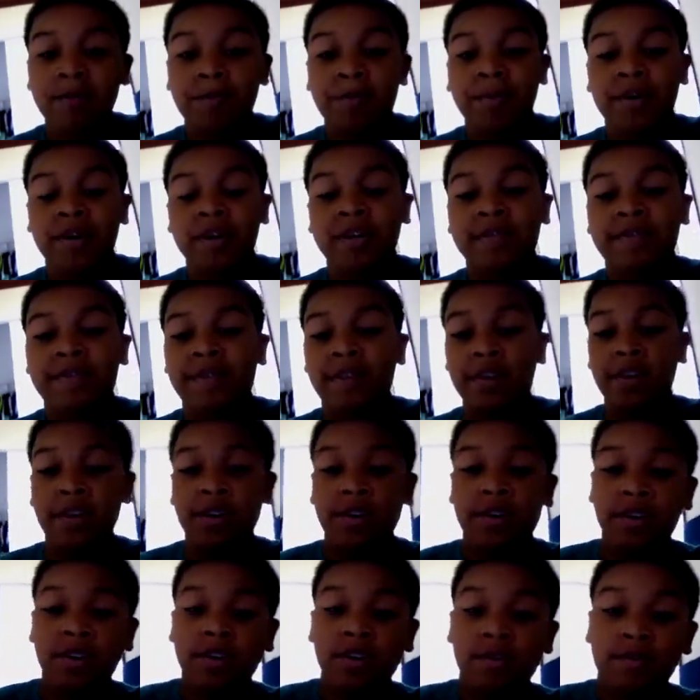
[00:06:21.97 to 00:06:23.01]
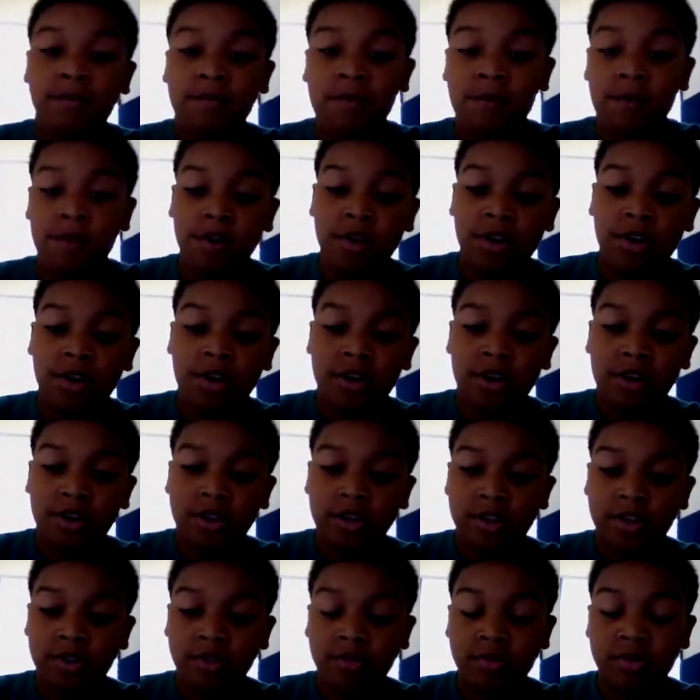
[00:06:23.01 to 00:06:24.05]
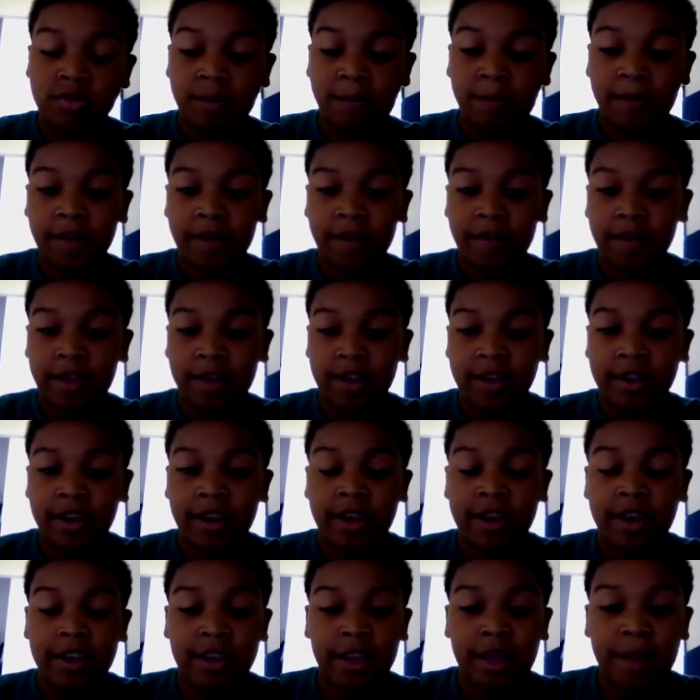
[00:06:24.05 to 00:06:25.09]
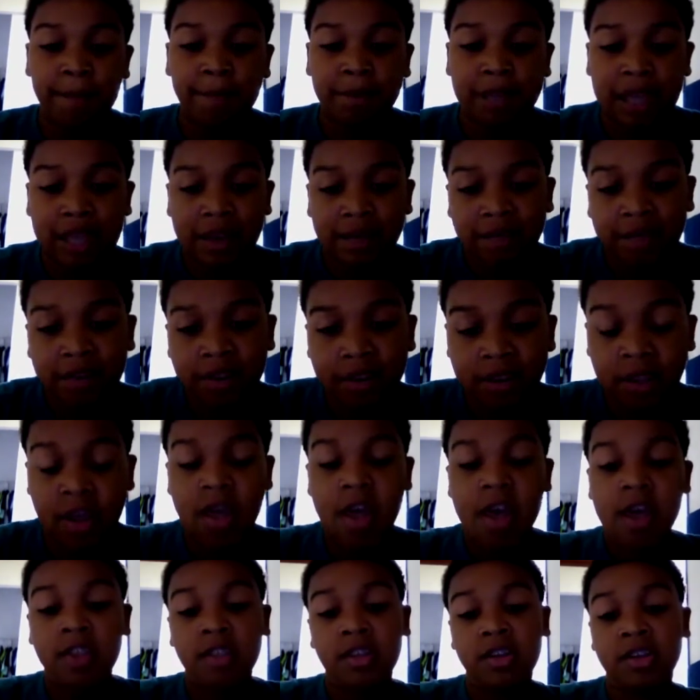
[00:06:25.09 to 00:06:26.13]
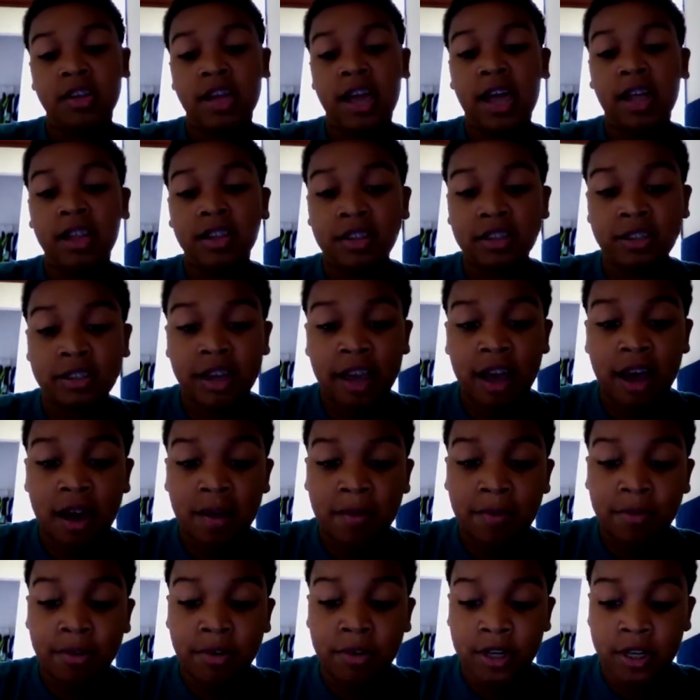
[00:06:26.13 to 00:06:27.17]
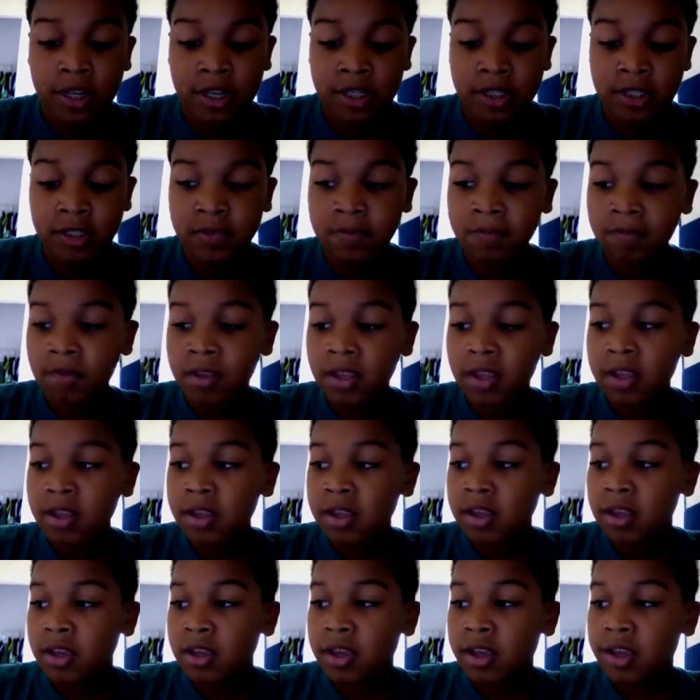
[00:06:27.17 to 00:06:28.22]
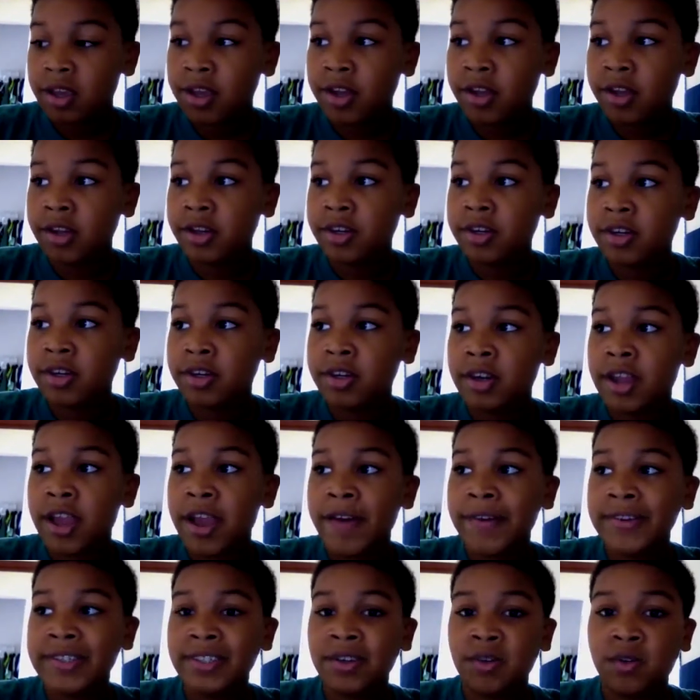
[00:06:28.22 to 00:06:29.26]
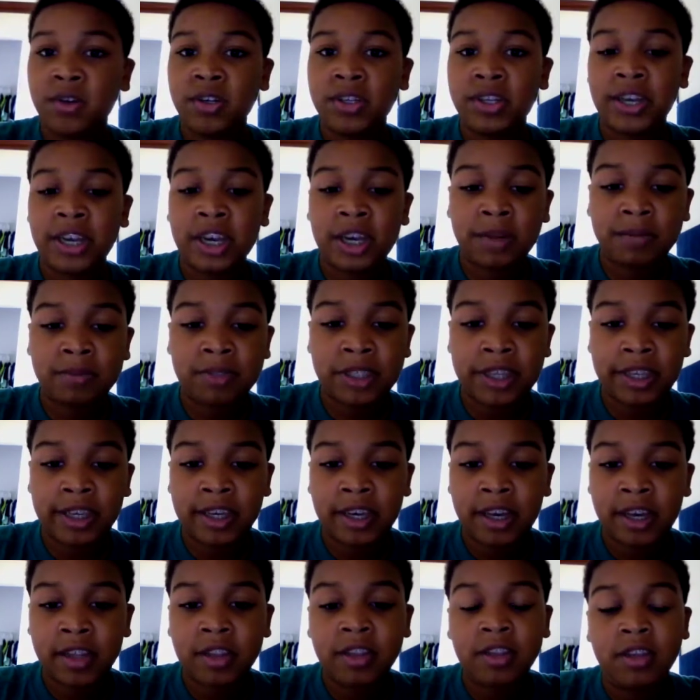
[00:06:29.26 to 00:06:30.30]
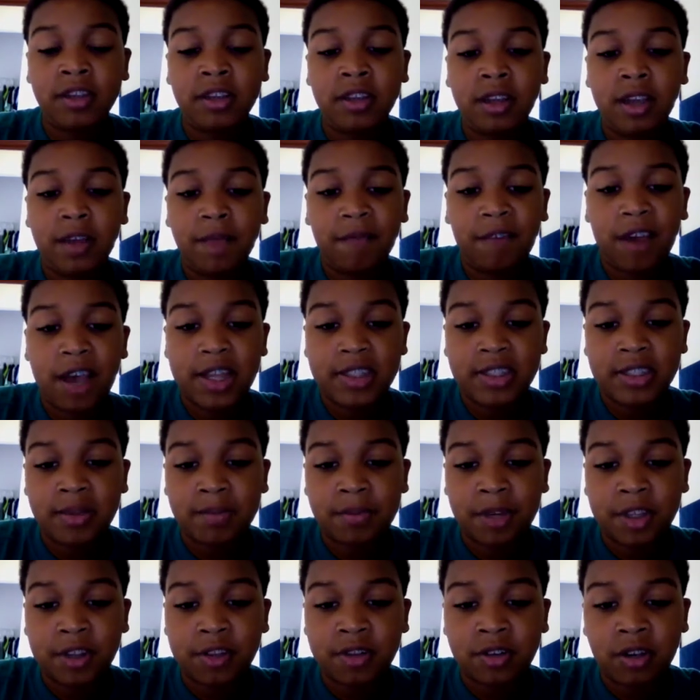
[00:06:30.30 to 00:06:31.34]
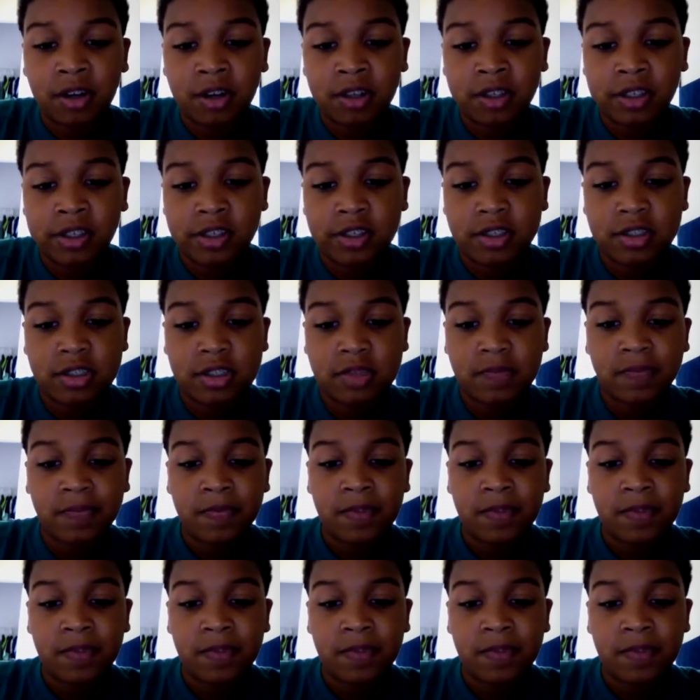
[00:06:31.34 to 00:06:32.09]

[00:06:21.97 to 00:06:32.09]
plays used to play and then played for the Dallas Cowboys, and now is going to help Jay Cutler find some other targets.